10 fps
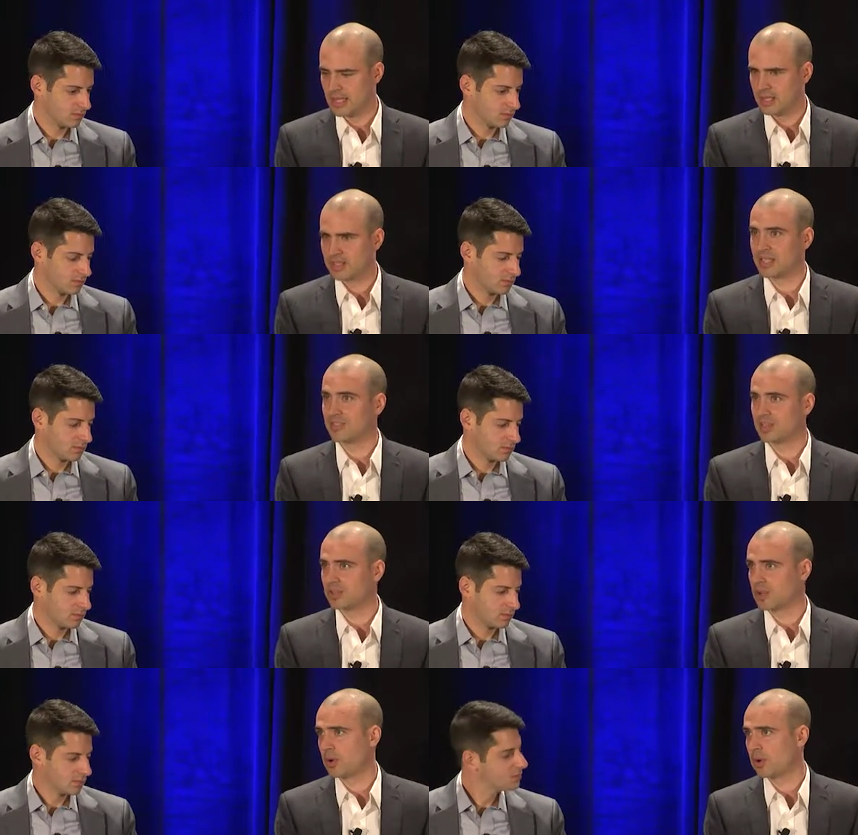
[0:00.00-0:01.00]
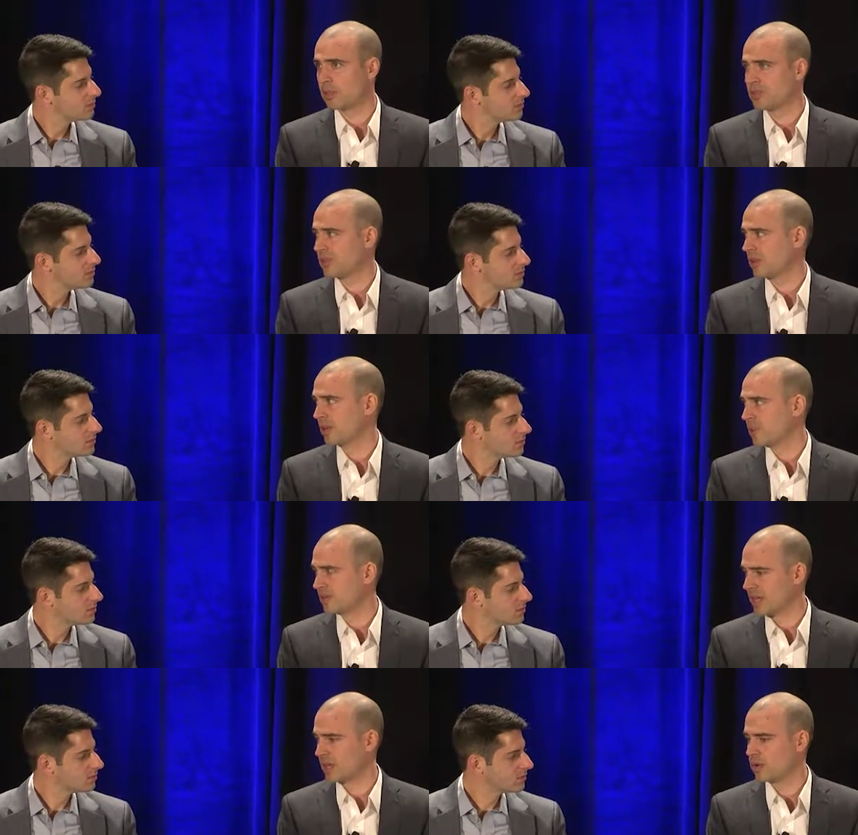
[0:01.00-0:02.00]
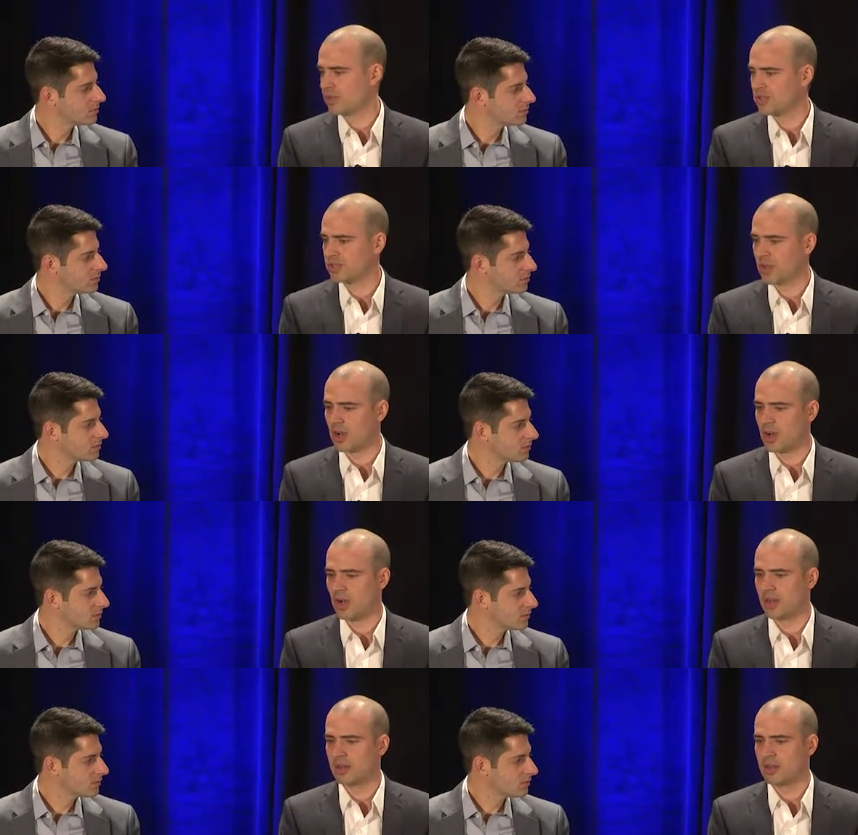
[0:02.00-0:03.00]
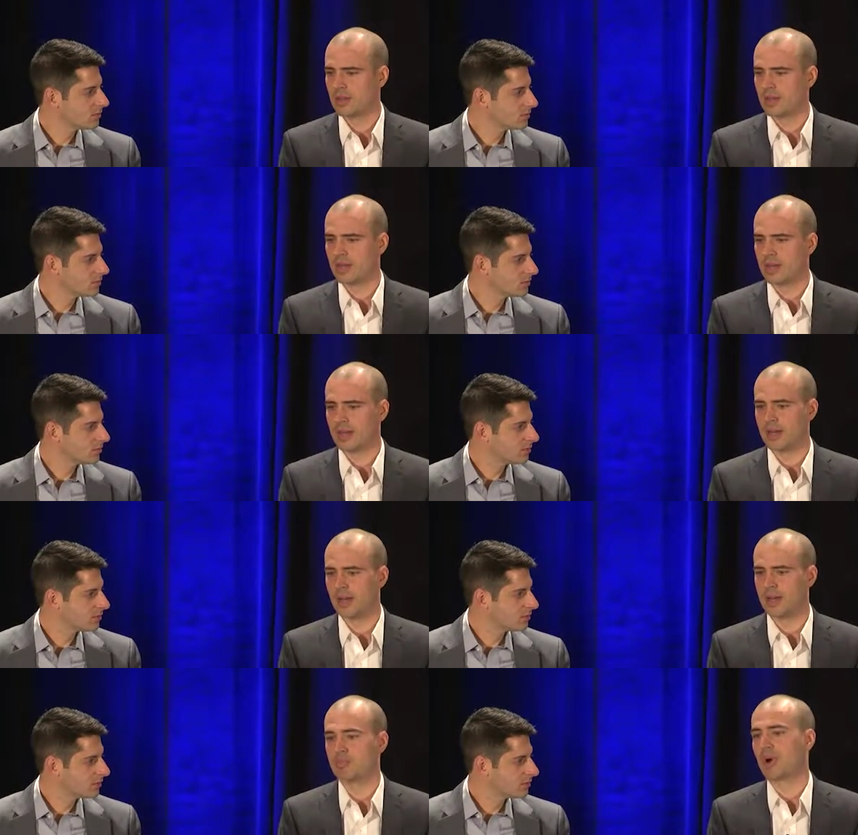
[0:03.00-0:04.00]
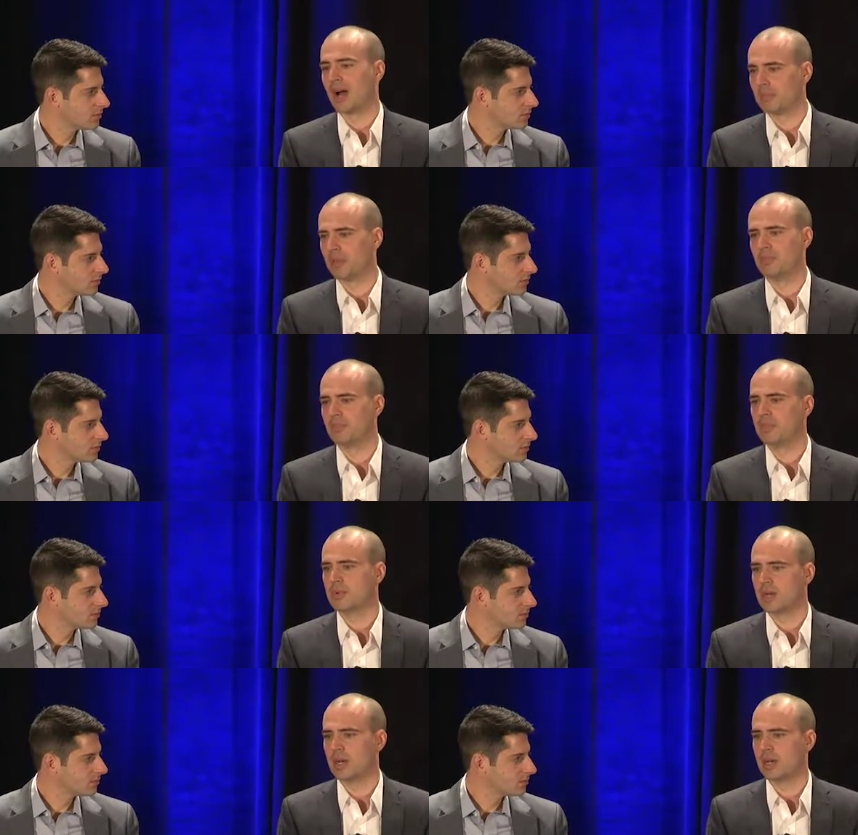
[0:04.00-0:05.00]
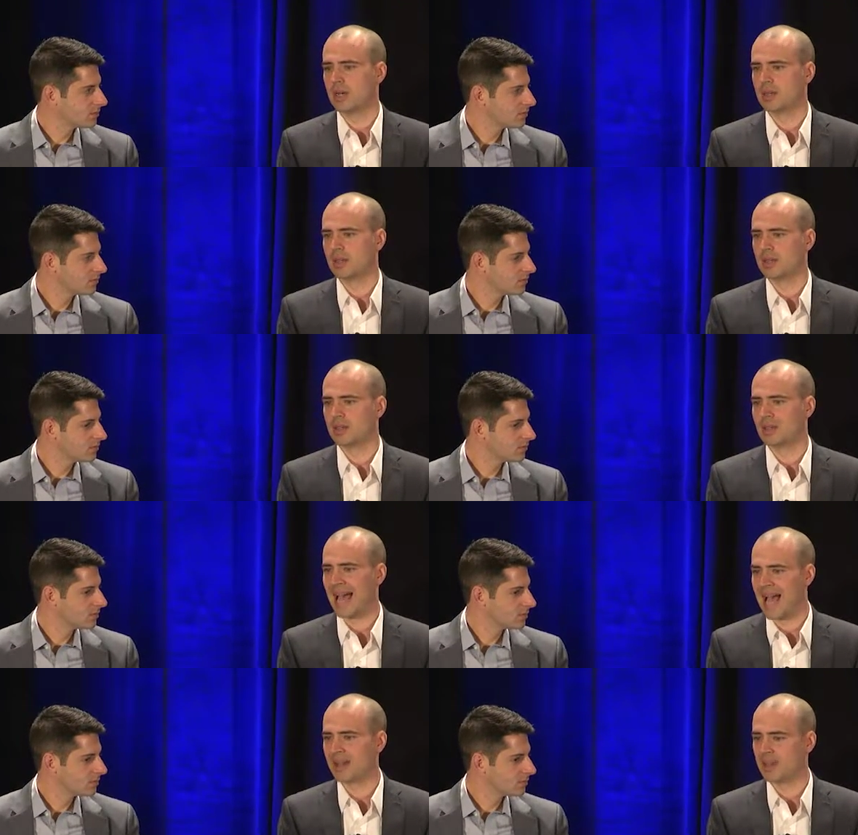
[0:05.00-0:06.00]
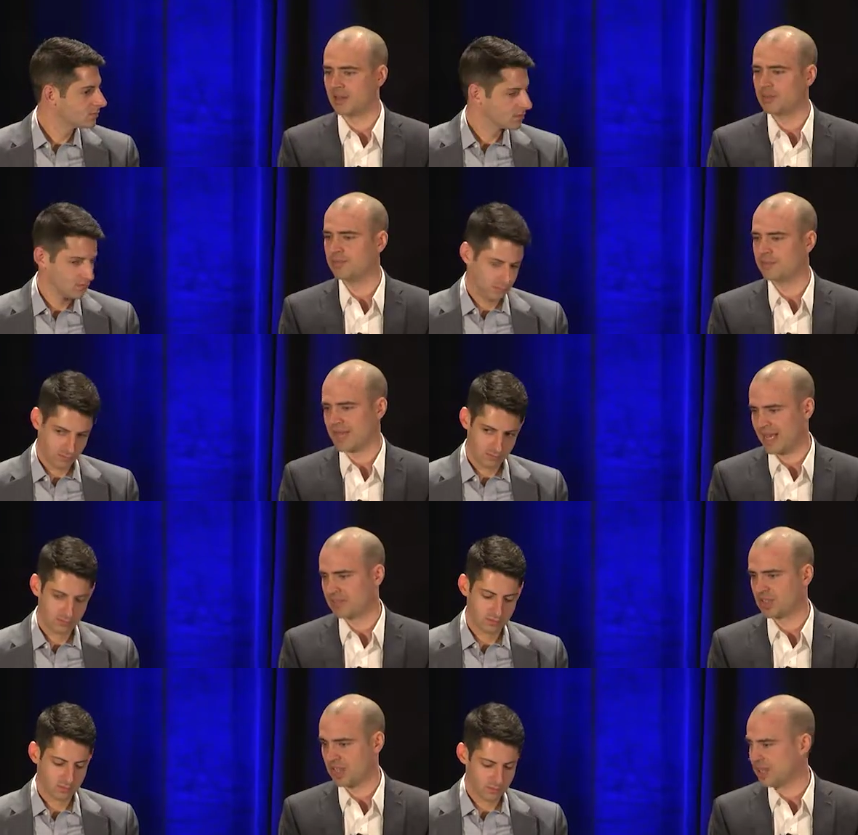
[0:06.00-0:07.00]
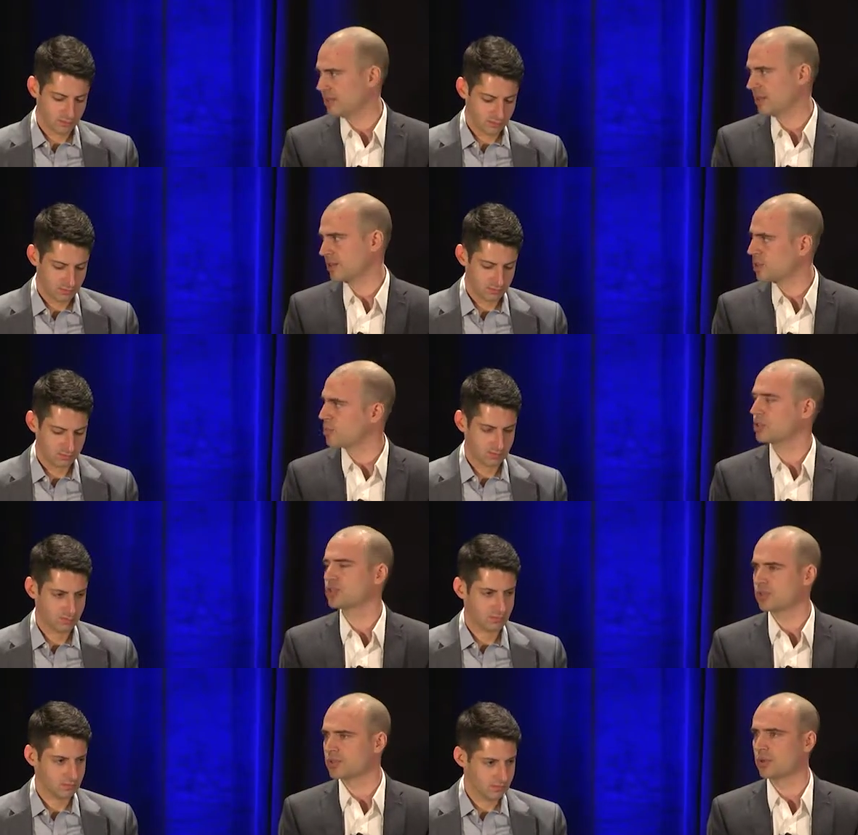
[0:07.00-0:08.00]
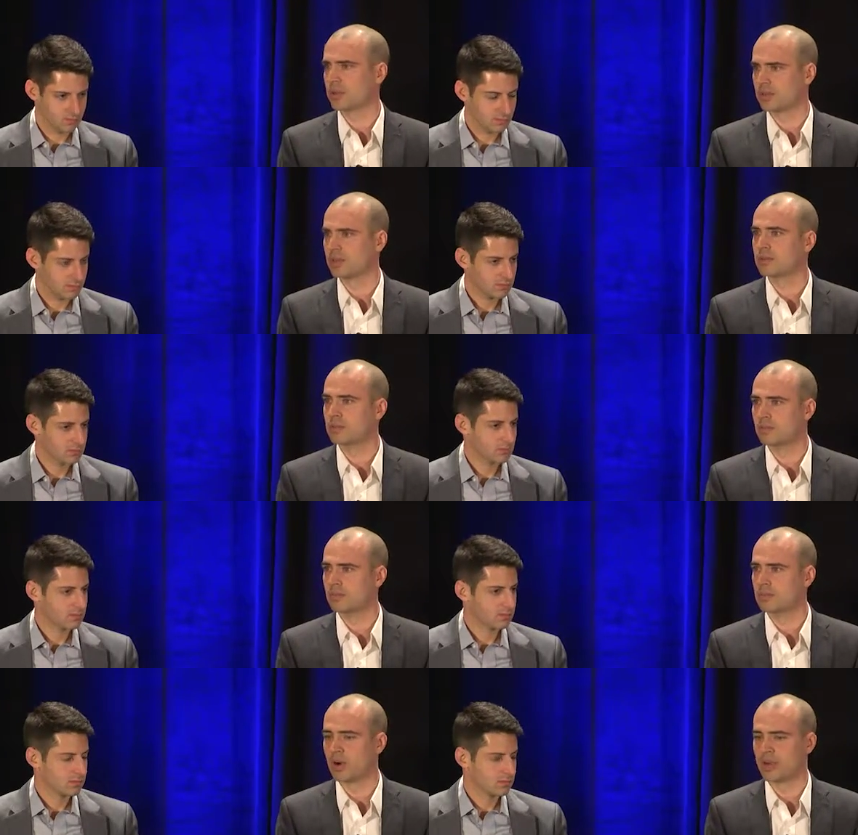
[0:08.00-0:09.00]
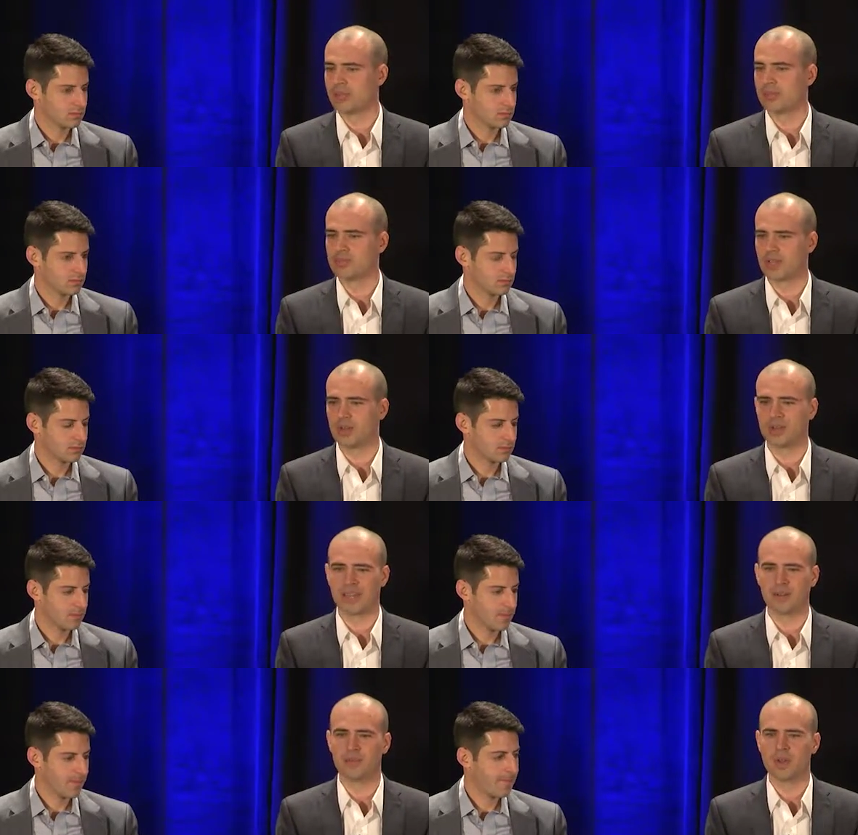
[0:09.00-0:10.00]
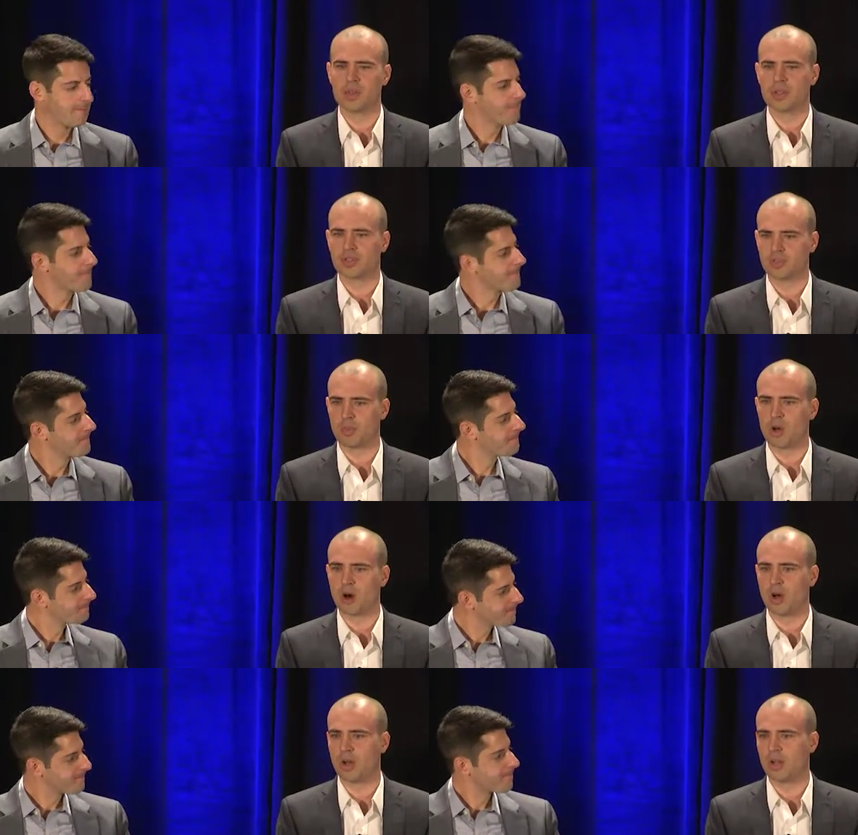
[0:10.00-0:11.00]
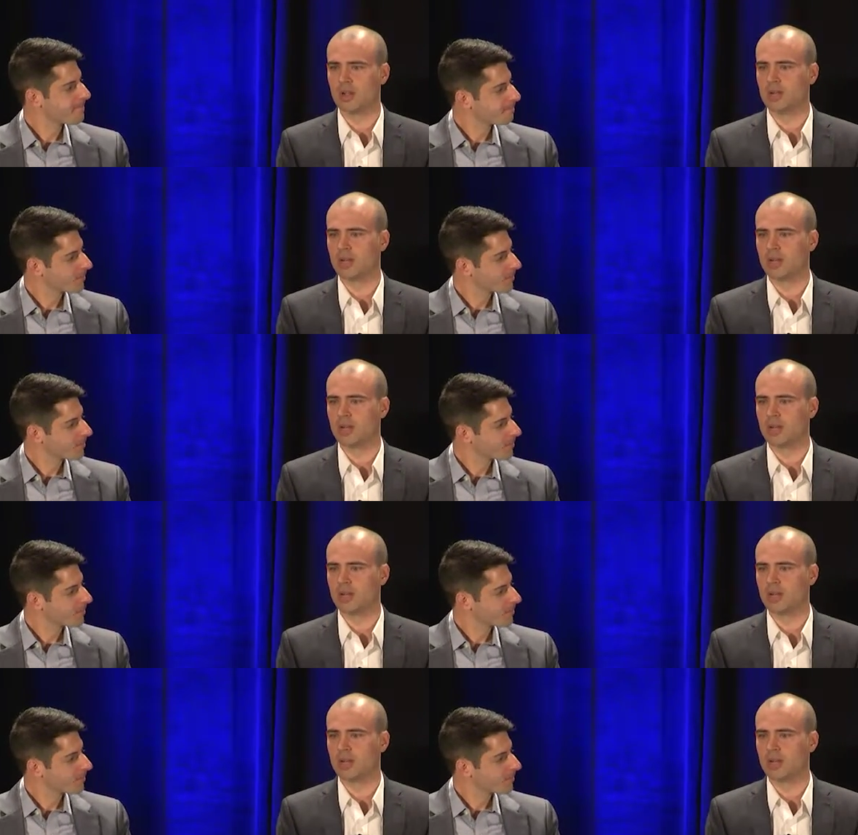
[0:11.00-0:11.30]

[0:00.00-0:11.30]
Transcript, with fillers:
Speaker 1: six years ago, when we started Mosaic, we saw uh, a problem, uh, a lack of financing in the commercial solar market. So kind of small